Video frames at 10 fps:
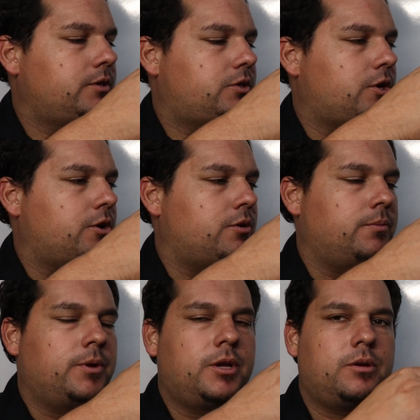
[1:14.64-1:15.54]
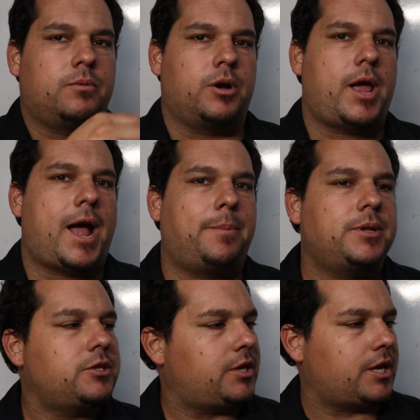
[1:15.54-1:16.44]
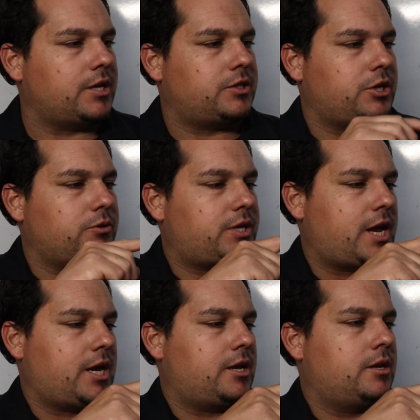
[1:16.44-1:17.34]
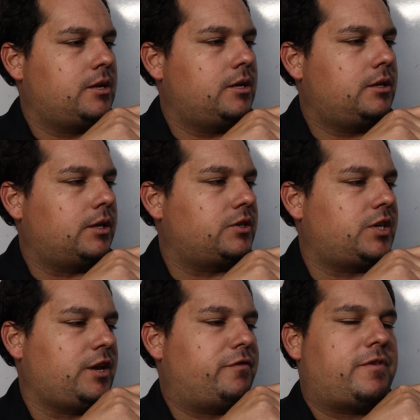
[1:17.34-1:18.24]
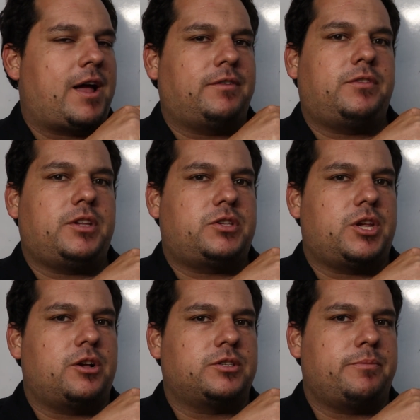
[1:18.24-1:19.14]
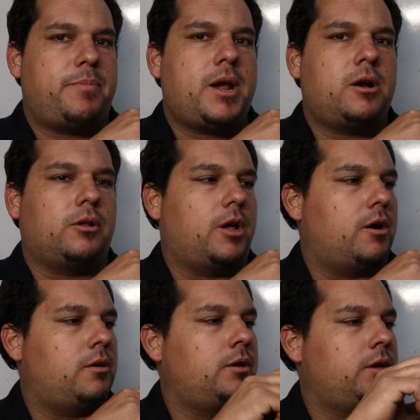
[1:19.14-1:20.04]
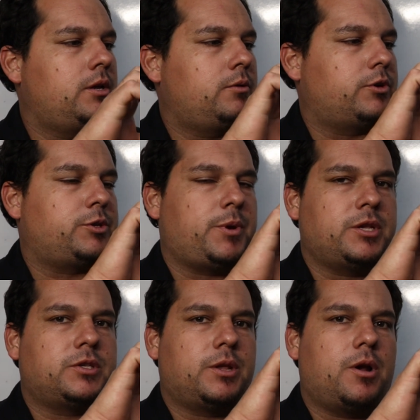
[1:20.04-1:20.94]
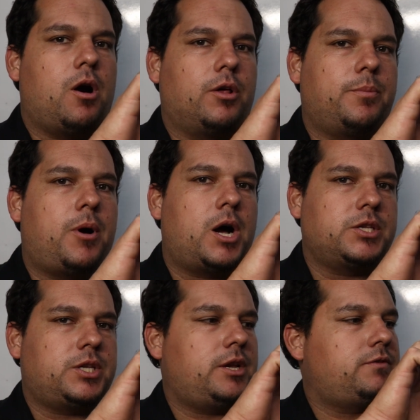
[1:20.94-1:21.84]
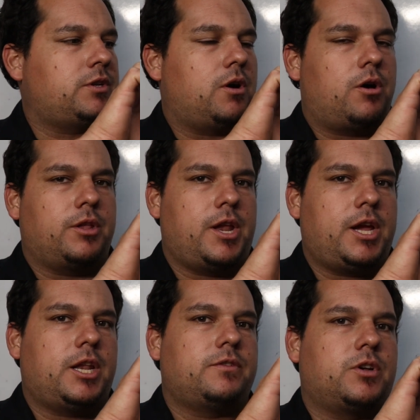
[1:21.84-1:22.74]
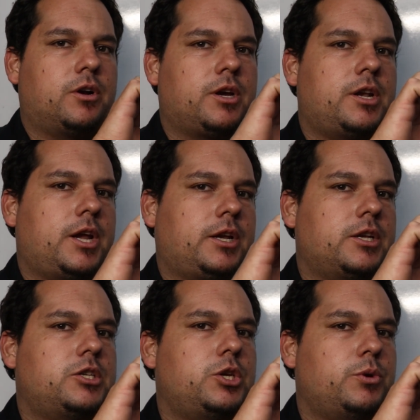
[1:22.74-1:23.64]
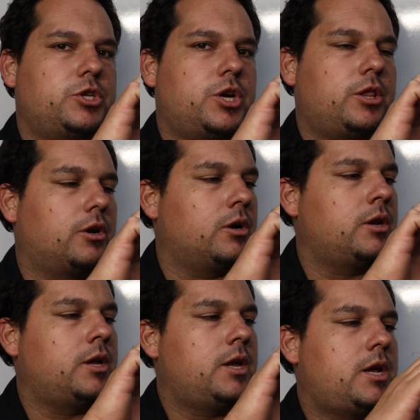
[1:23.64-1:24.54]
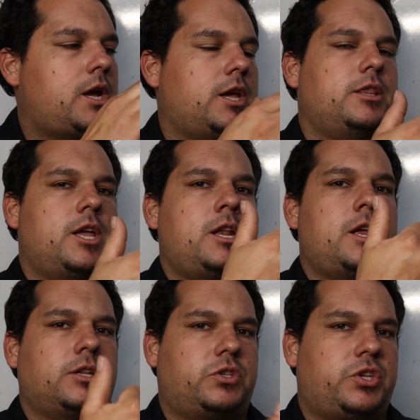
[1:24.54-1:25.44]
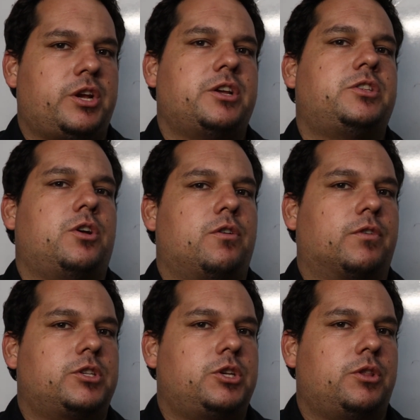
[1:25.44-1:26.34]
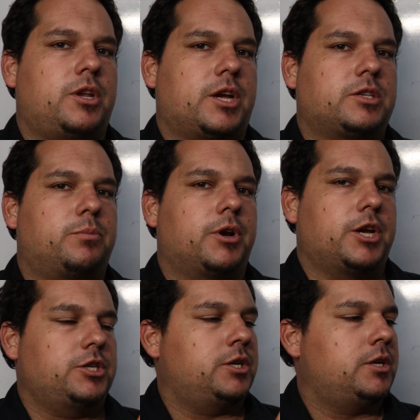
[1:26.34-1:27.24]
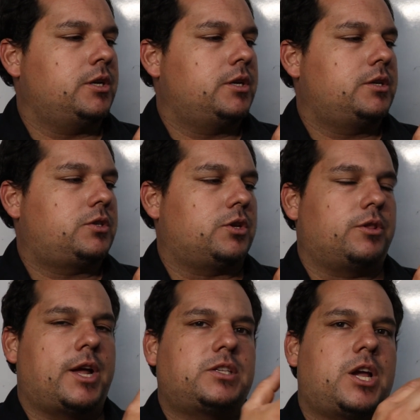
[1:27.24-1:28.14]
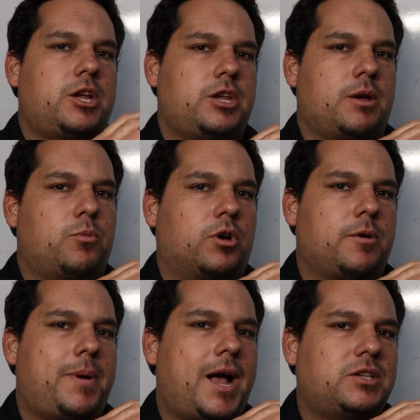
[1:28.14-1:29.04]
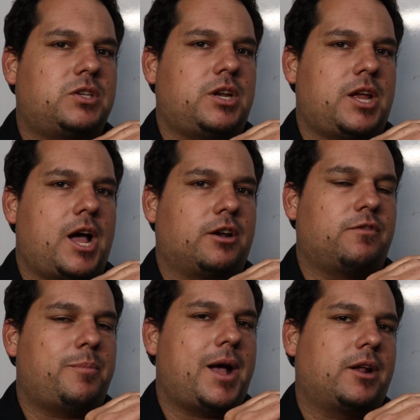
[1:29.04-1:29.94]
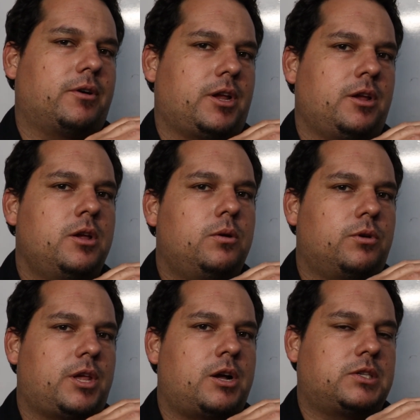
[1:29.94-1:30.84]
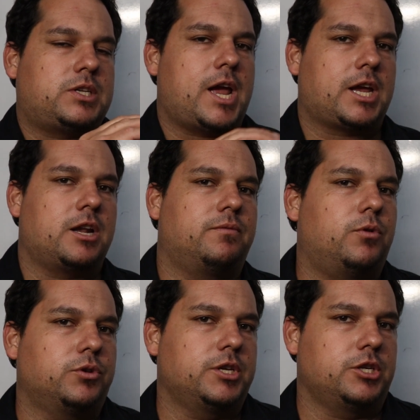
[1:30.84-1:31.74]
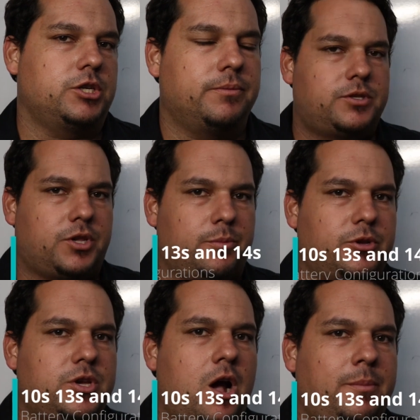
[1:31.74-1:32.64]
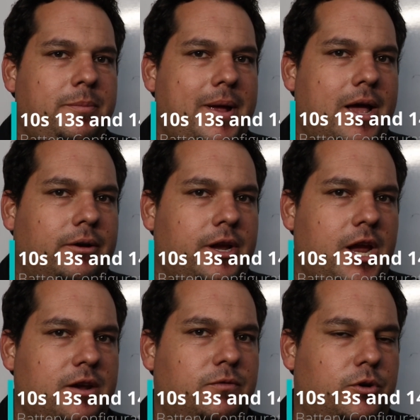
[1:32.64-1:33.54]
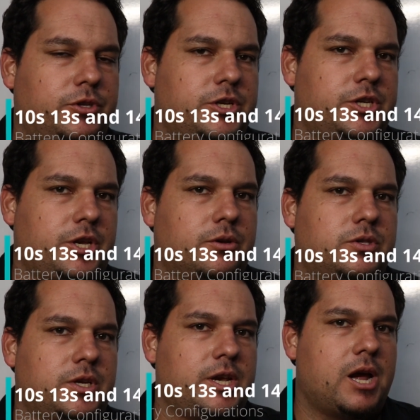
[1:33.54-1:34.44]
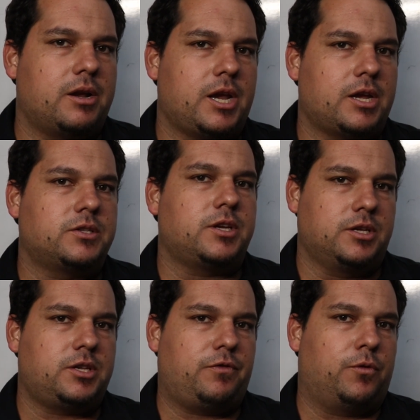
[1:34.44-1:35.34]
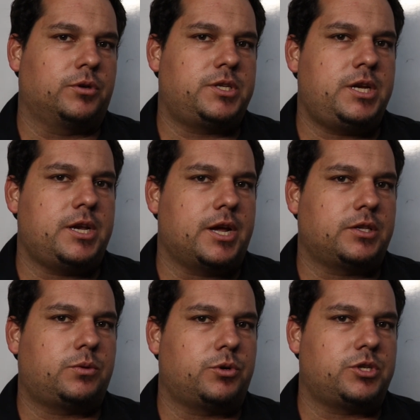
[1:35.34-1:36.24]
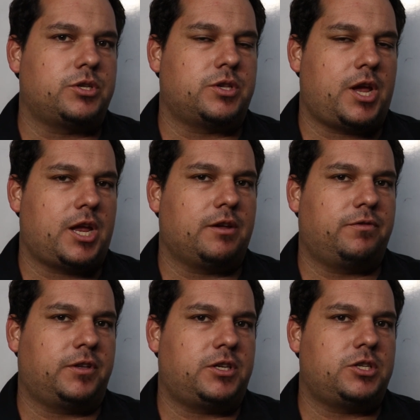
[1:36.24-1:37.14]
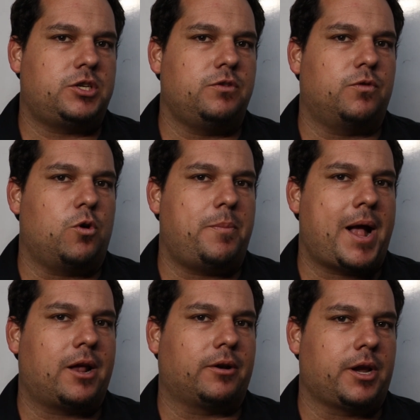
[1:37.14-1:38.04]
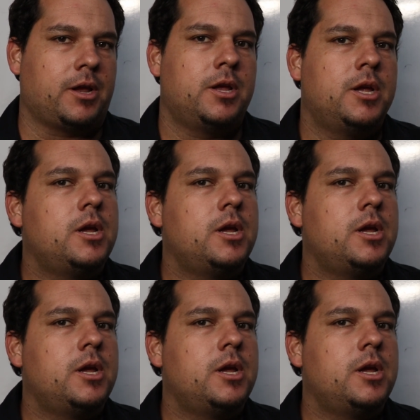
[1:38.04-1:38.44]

So what happens is you take, let's say, five of these cells in parallel, which means that all the positives and all the negatives are connected to each other and then it's seriesed over to the next bridge. So that's how you get more capacity out of a battery without stacking up voltage. So the most common battery and voltage that you'll see nowadays is a 14S, which is a 52 volt battery.